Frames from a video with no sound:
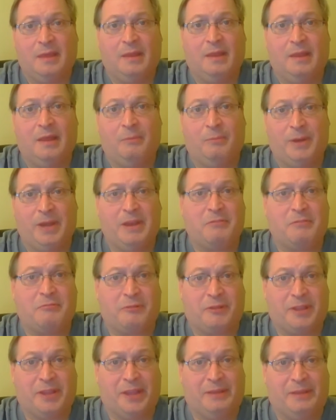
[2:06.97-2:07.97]
uh,
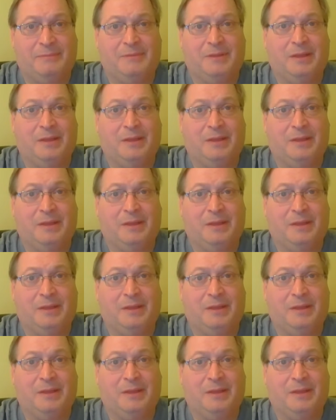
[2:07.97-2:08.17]
redistricting.